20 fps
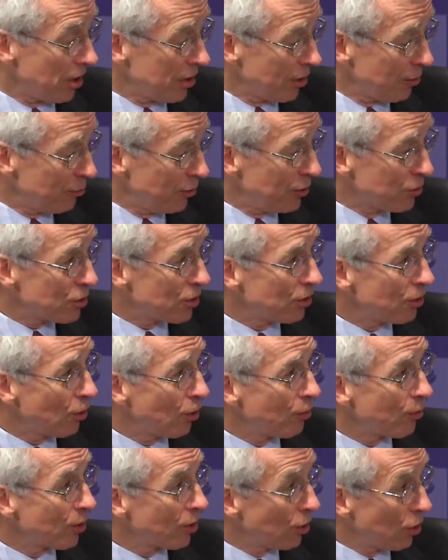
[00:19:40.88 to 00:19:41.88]
of the future
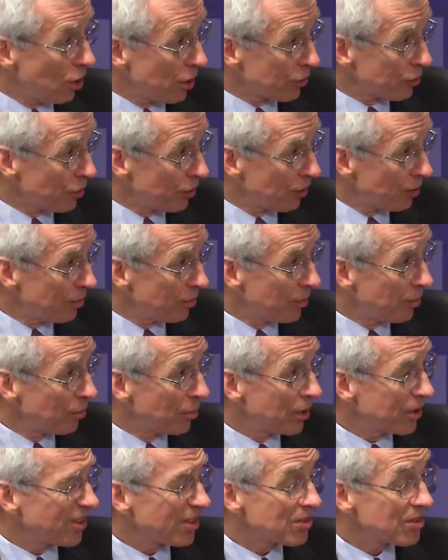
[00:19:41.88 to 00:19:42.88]
over the long term,
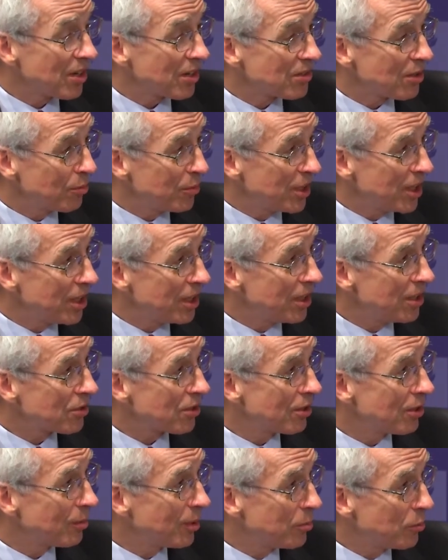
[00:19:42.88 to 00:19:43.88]
but this doesn't mean he's
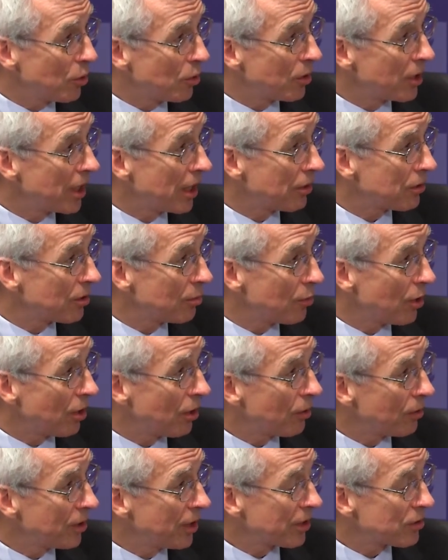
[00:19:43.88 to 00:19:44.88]
going to be booted out tomorrow
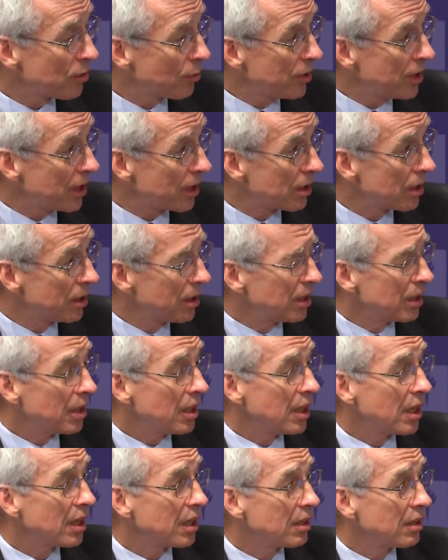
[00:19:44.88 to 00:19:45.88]
or next week.
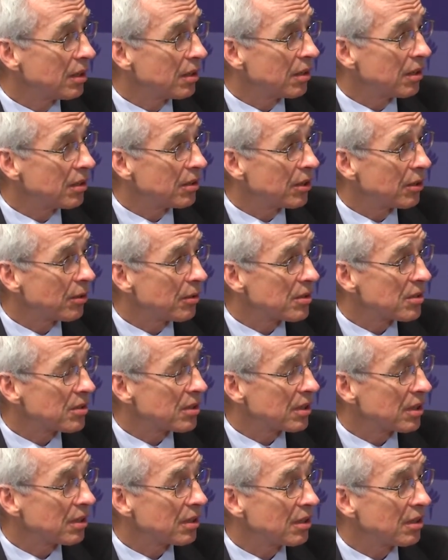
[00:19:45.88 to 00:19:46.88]
And there is
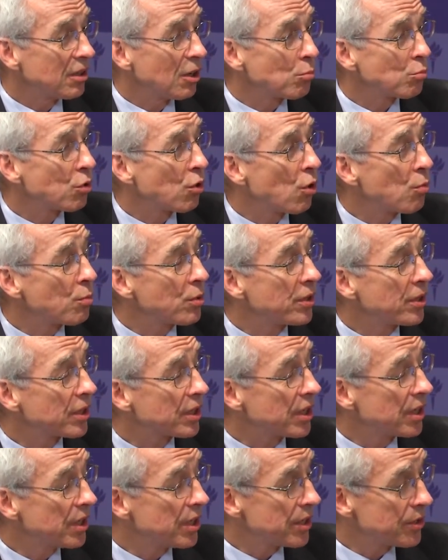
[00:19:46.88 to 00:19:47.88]
a, an appropriate
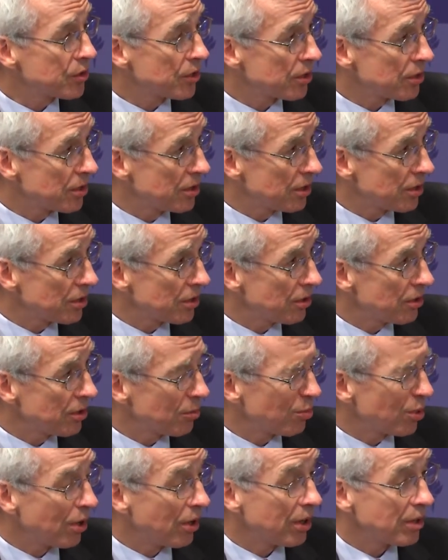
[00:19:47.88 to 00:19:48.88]
consciousness on the
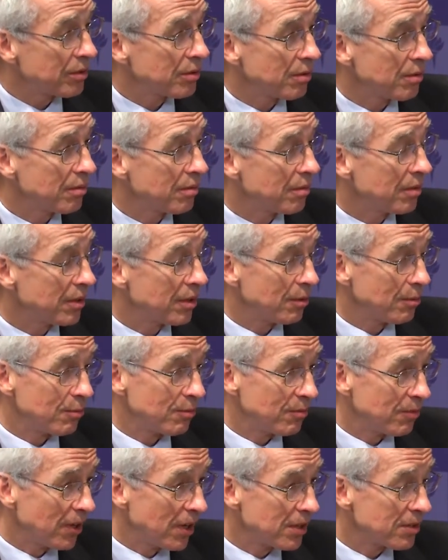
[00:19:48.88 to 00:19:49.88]
part of
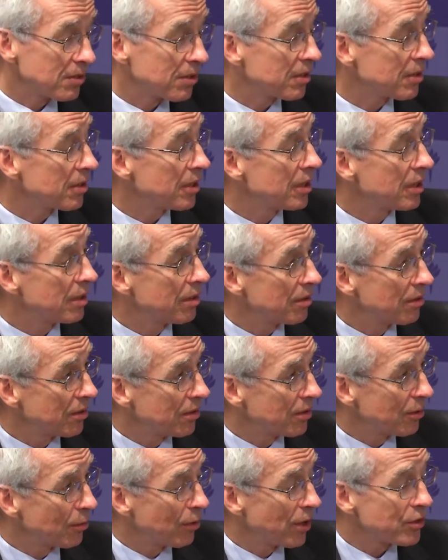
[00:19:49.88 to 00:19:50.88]
us and
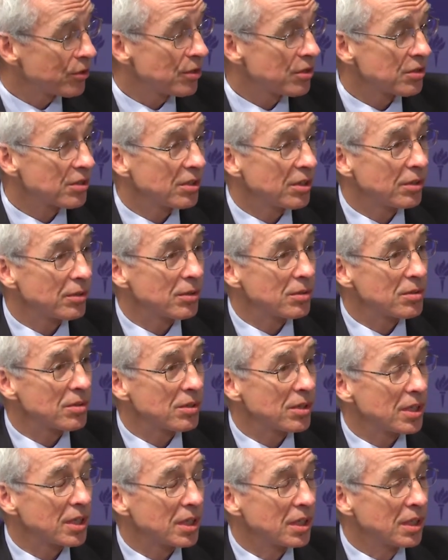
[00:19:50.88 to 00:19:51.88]
the Russians and others
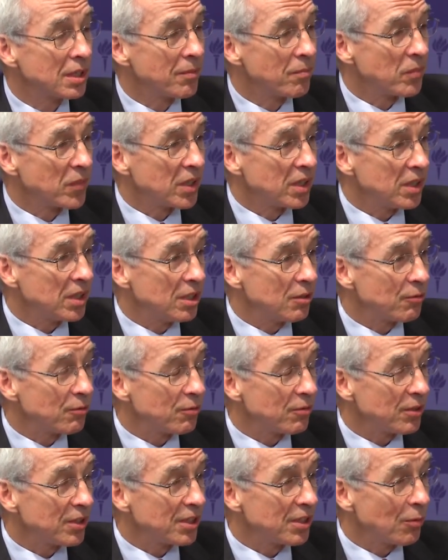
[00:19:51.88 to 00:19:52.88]
that
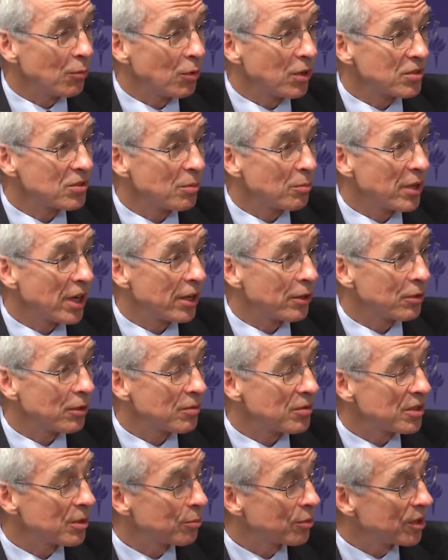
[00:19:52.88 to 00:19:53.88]
if it was a matter of
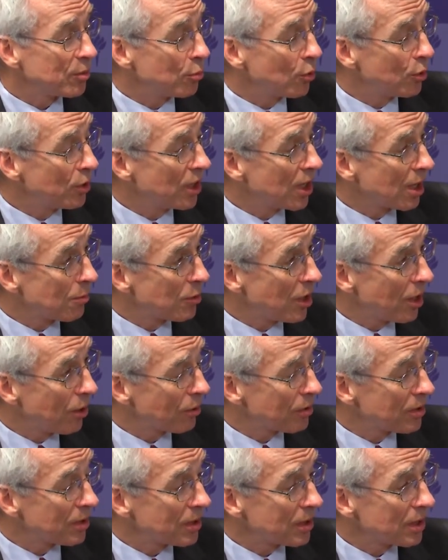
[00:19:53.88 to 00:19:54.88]
simply booting him
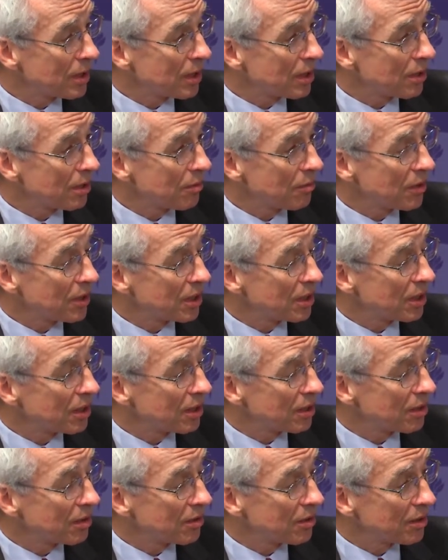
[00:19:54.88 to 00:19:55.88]
out uh, uh, uh